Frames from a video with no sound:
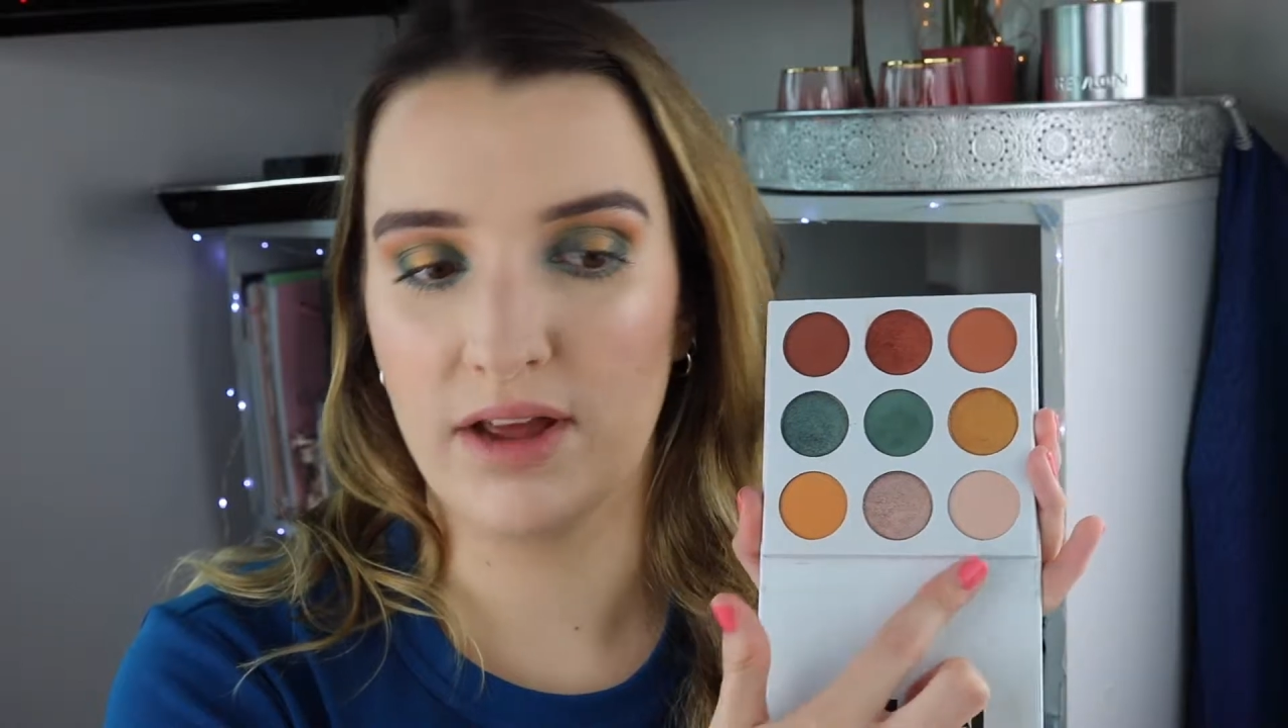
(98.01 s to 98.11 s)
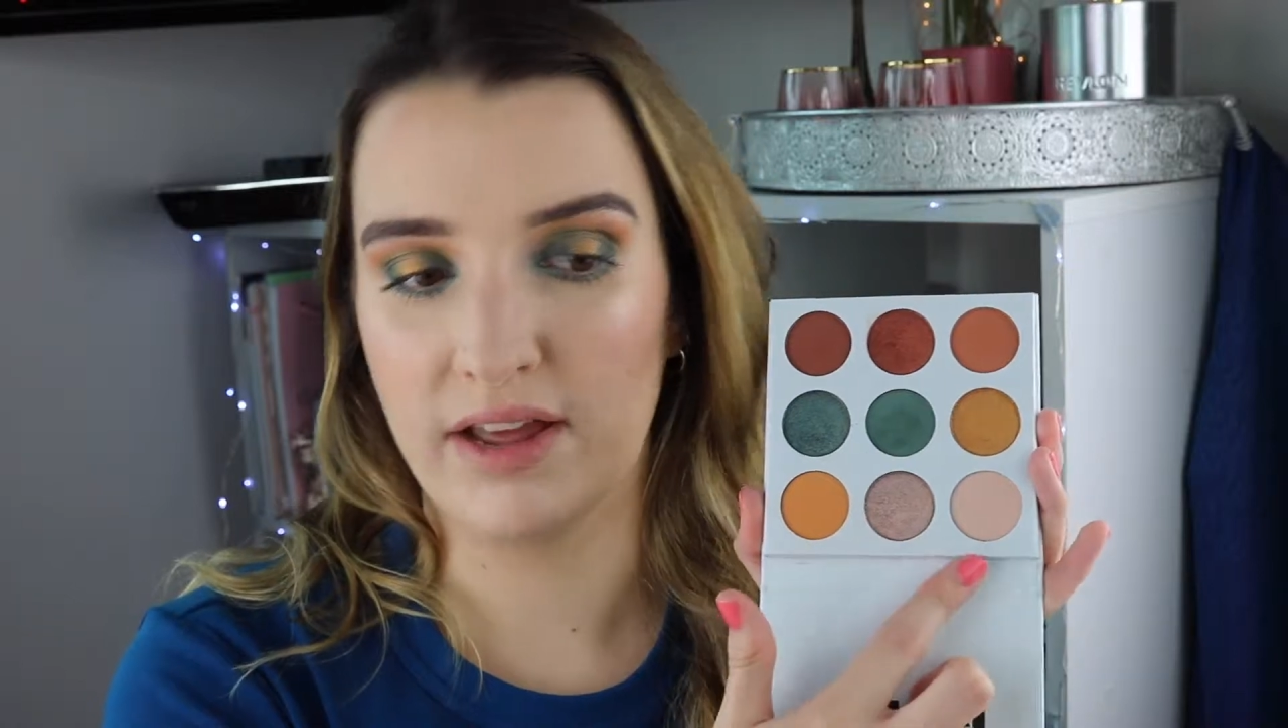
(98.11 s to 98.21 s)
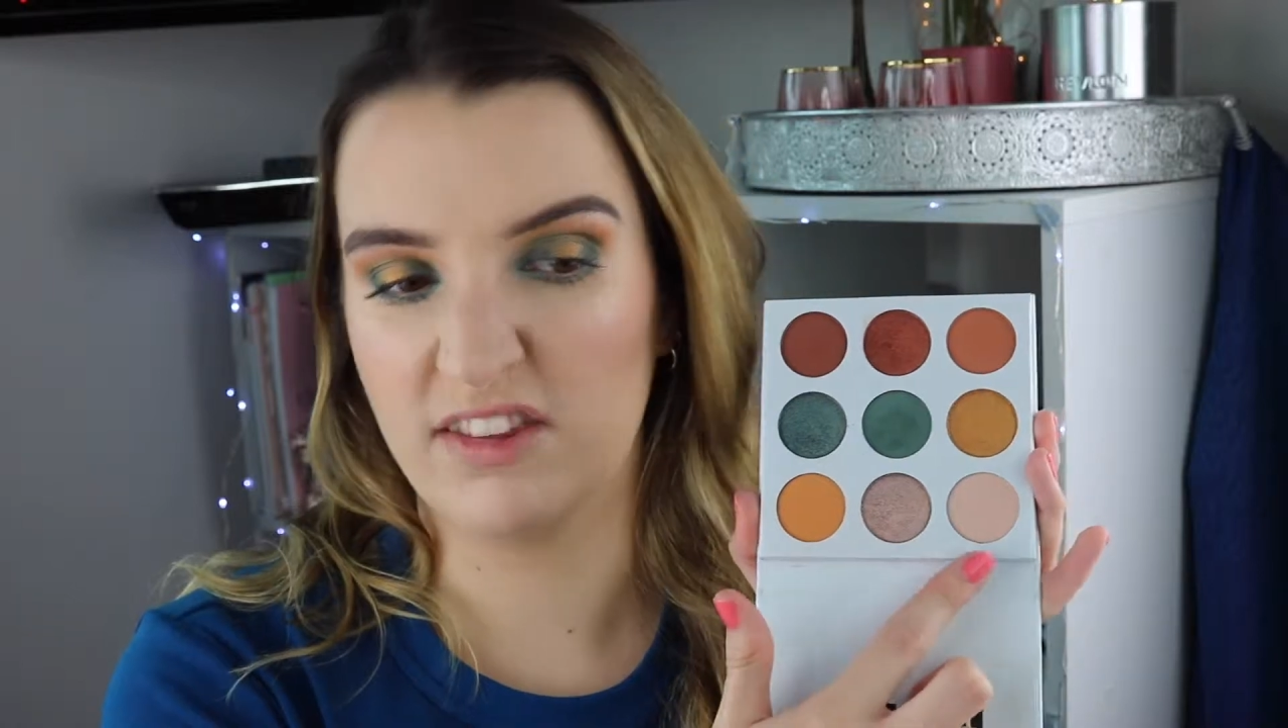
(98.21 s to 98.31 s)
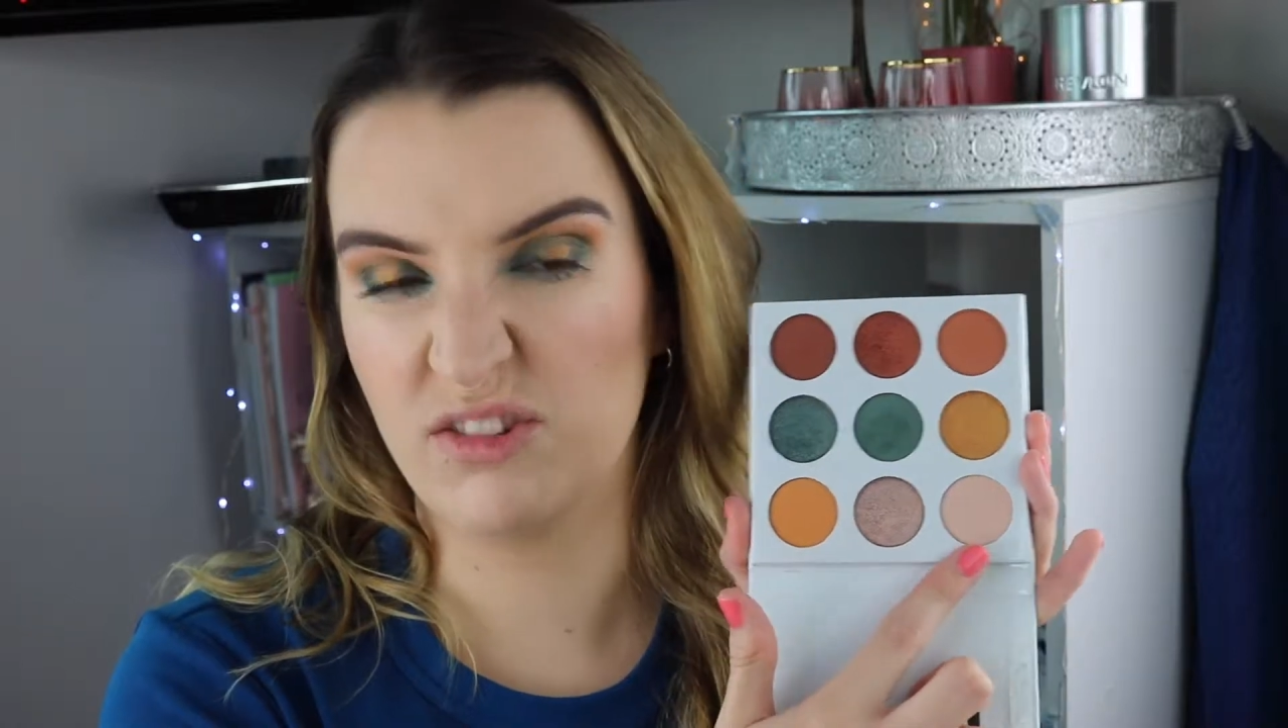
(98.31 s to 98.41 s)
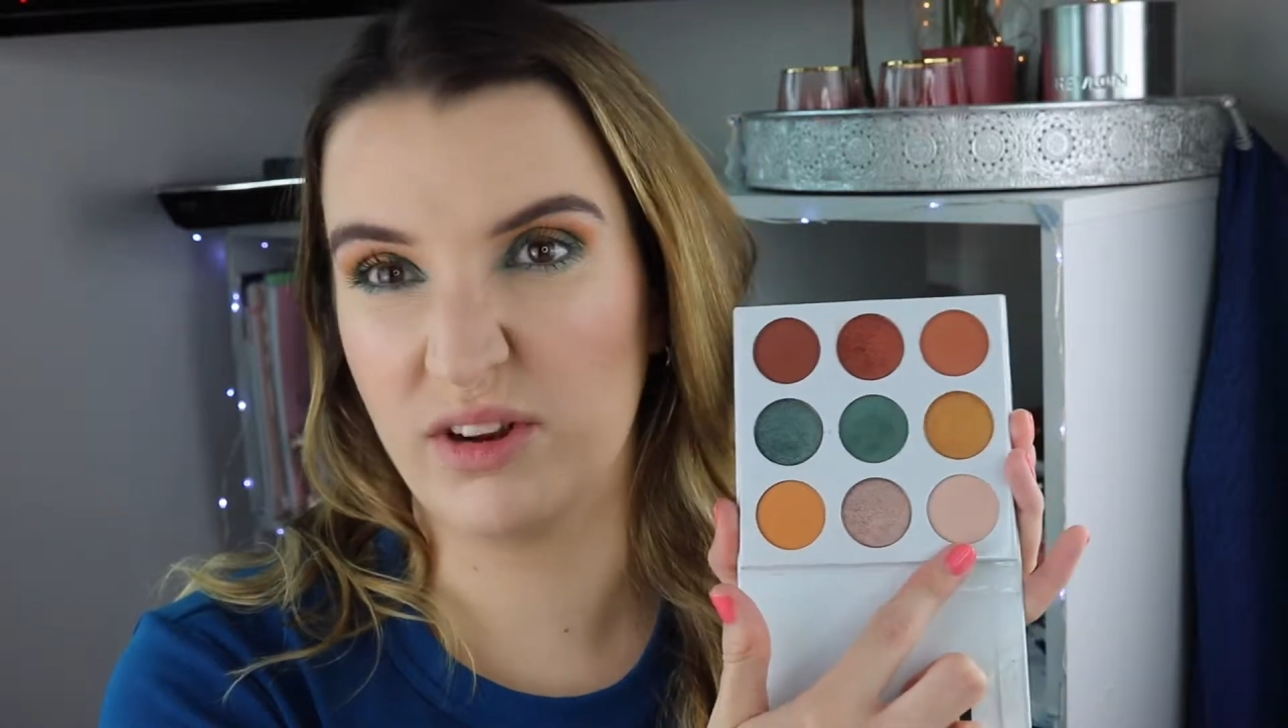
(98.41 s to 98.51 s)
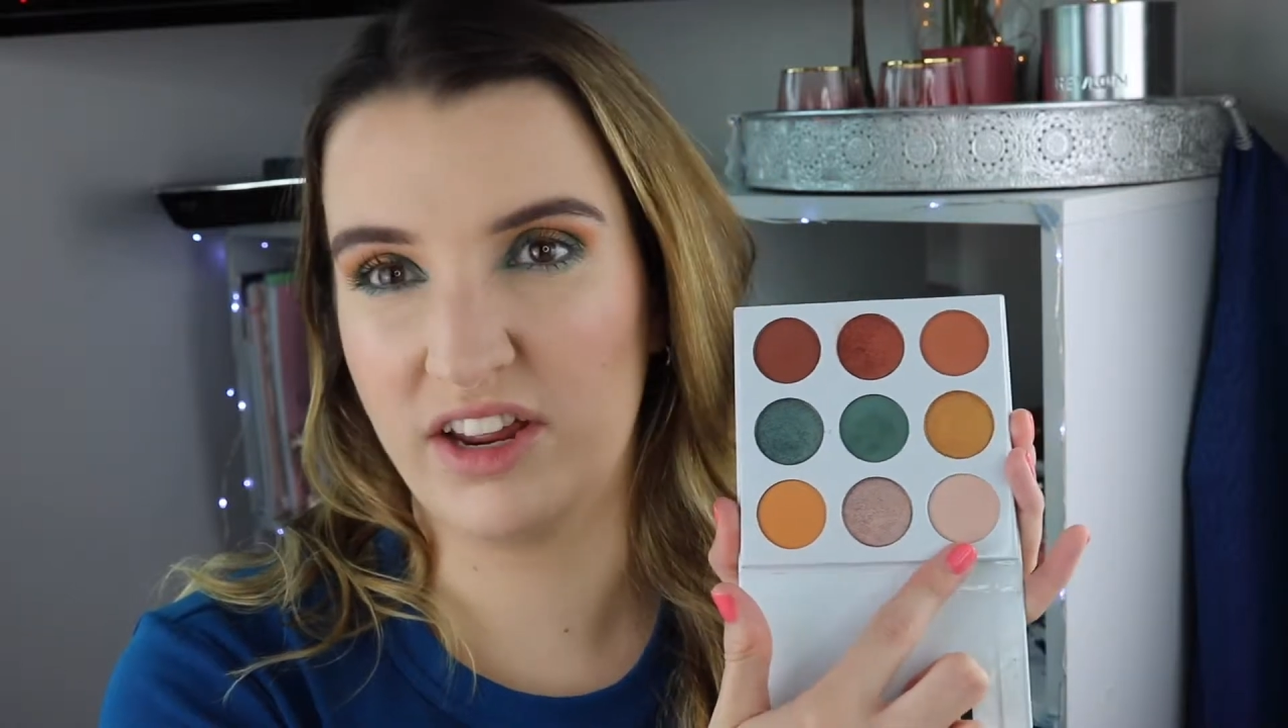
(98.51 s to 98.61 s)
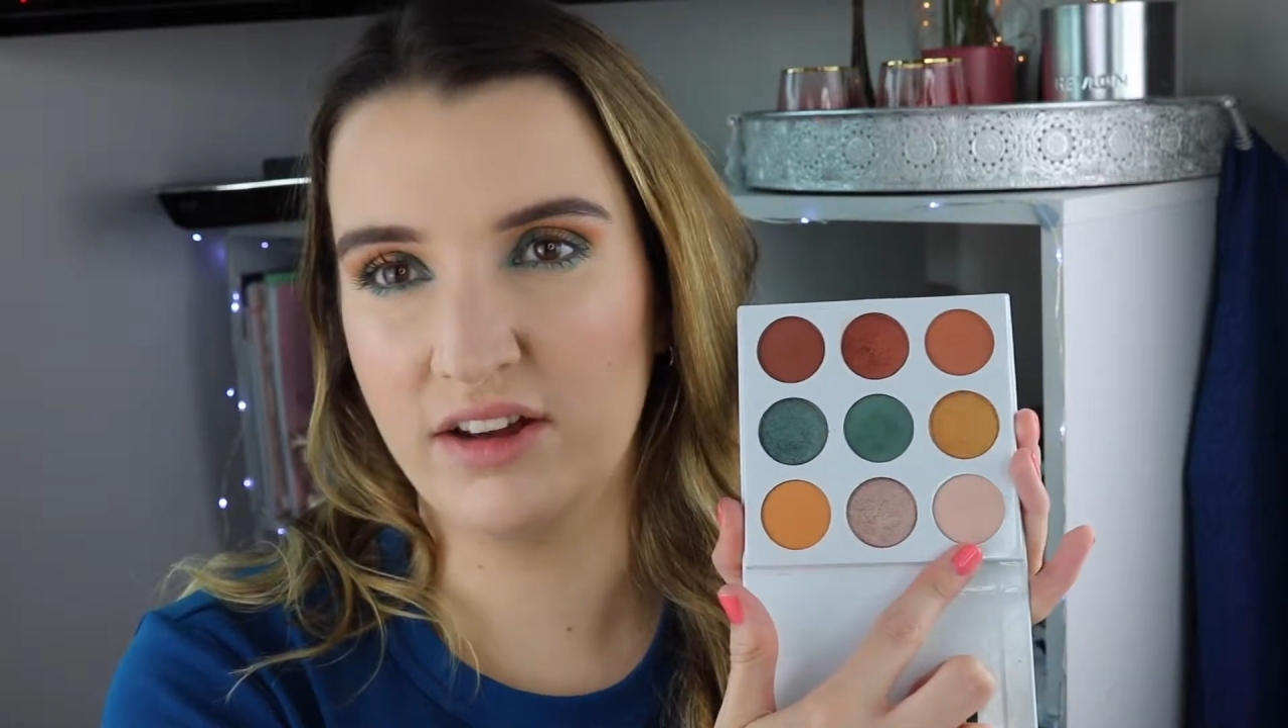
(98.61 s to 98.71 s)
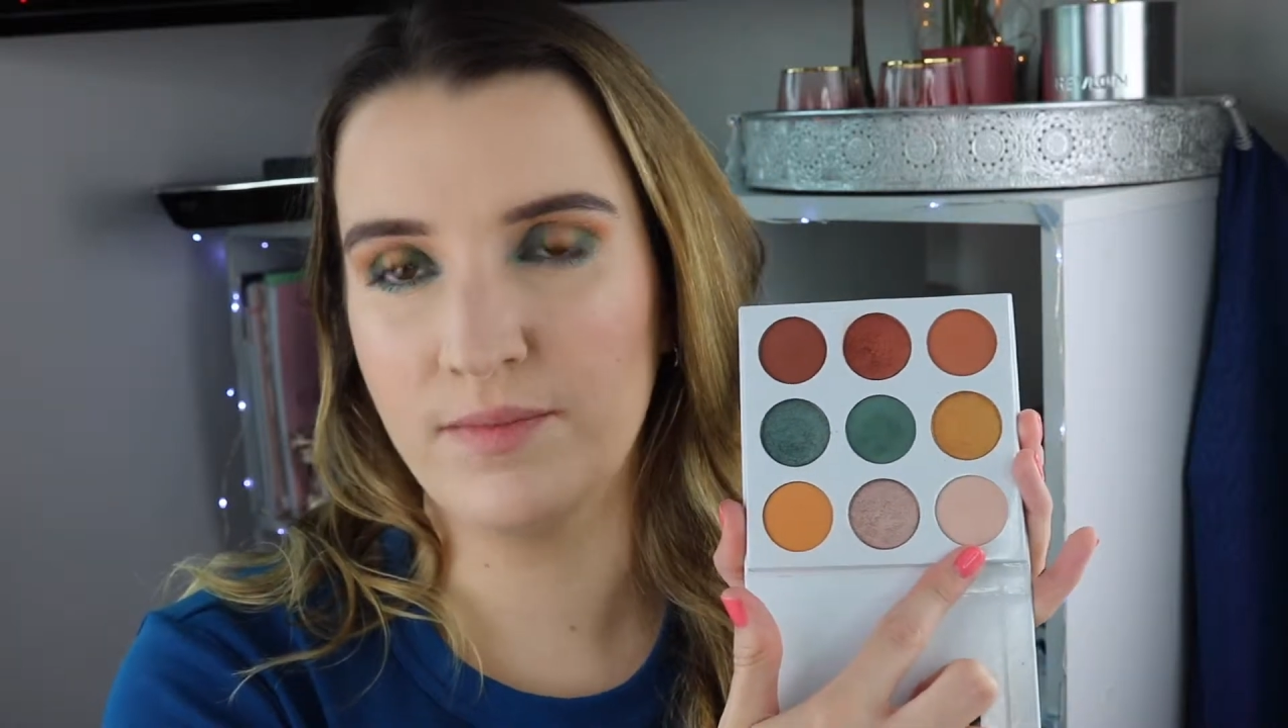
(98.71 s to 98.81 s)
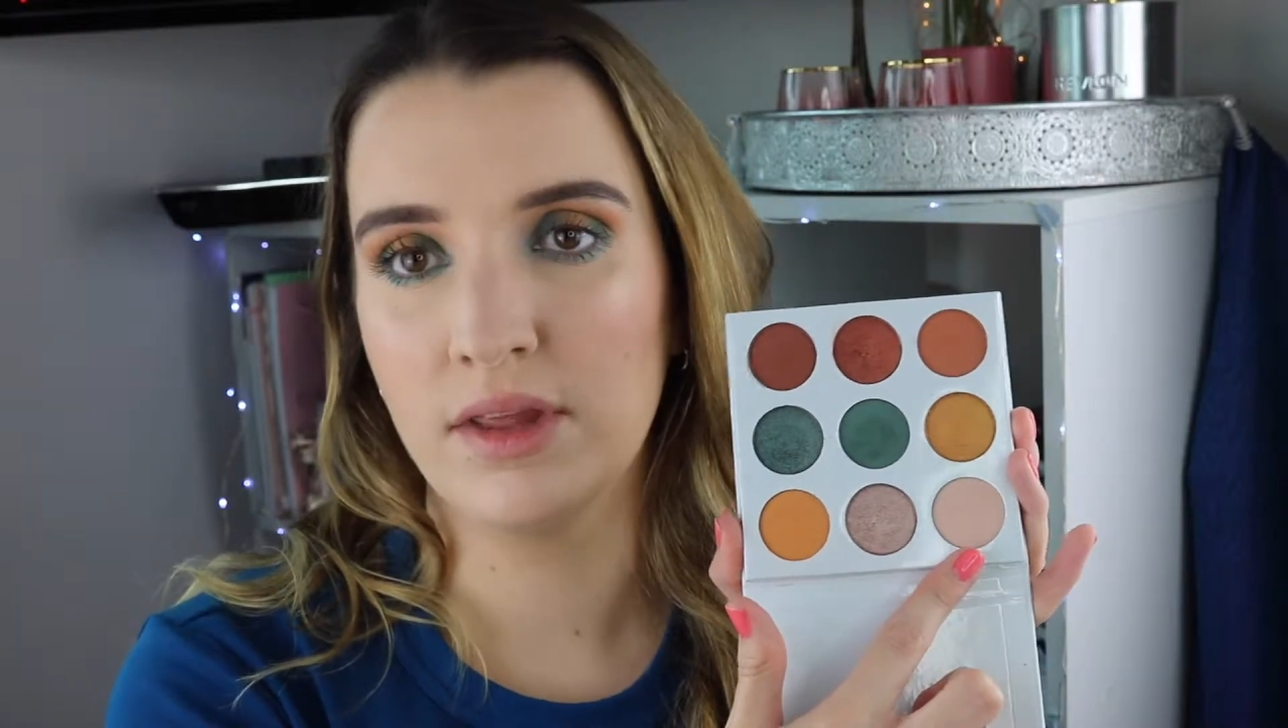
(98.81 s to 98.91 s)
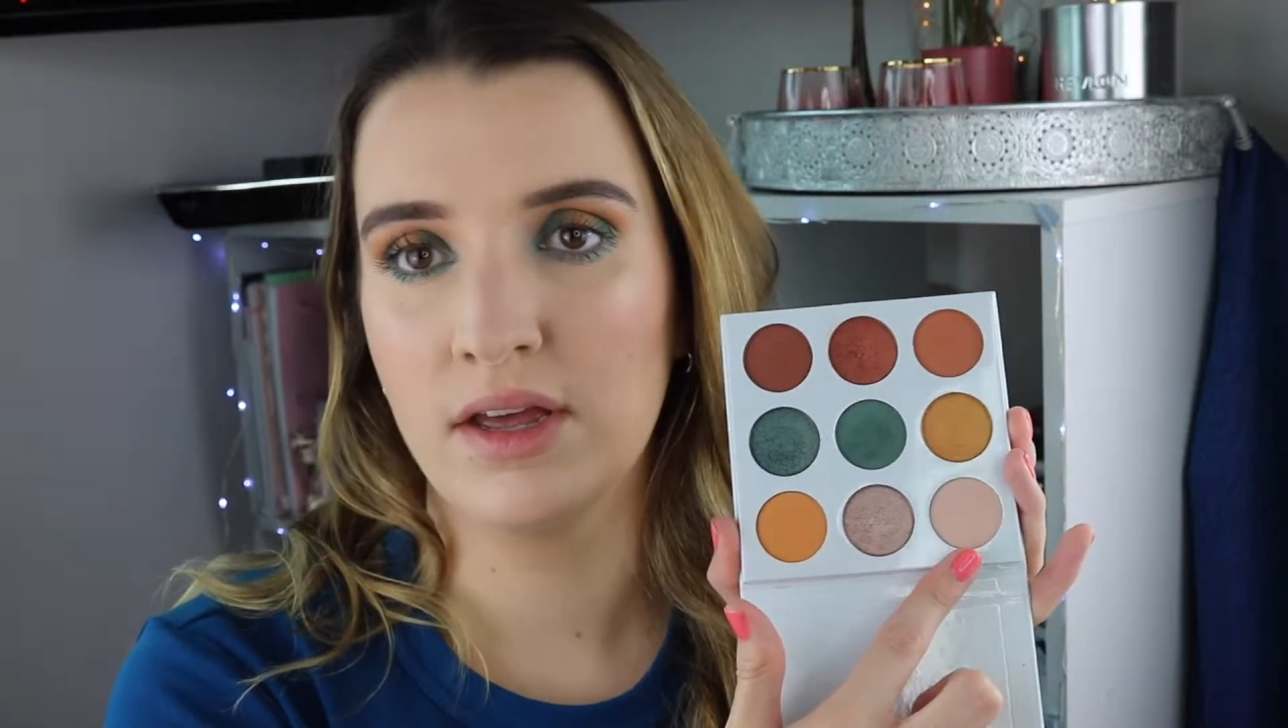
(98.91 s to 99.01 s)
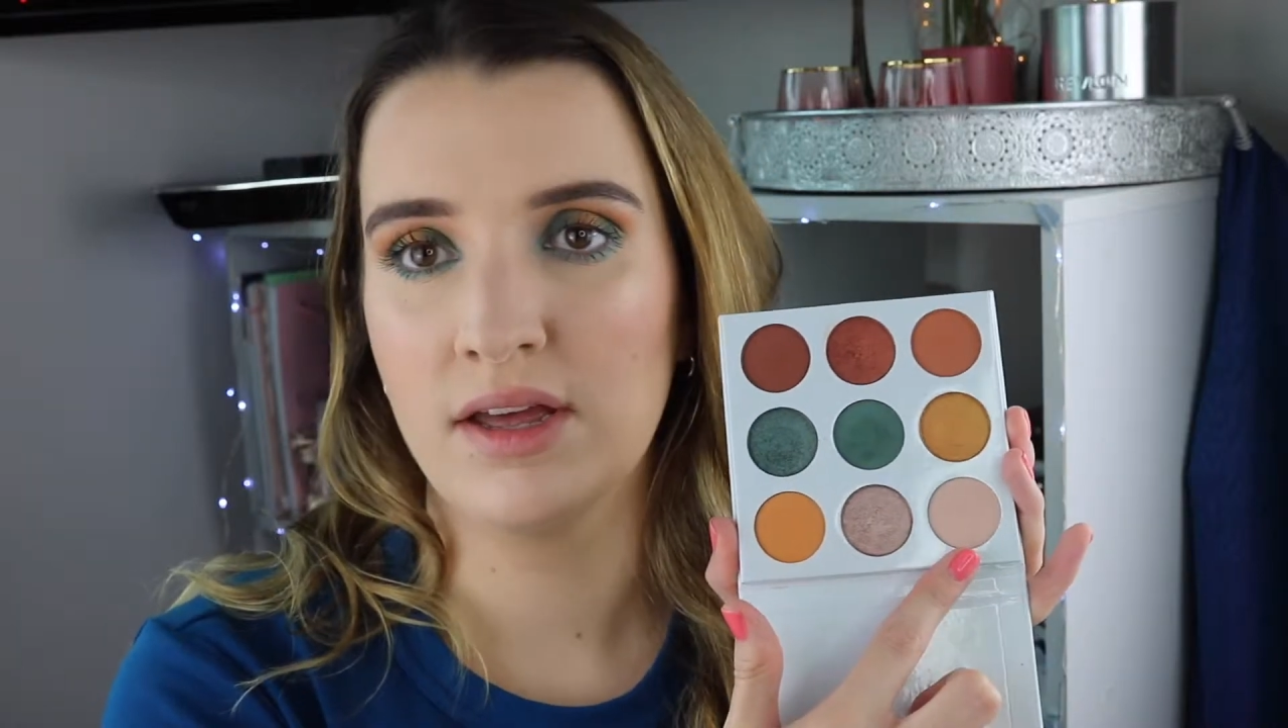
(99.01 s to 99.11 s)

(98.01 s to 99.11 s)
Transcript: and this one here.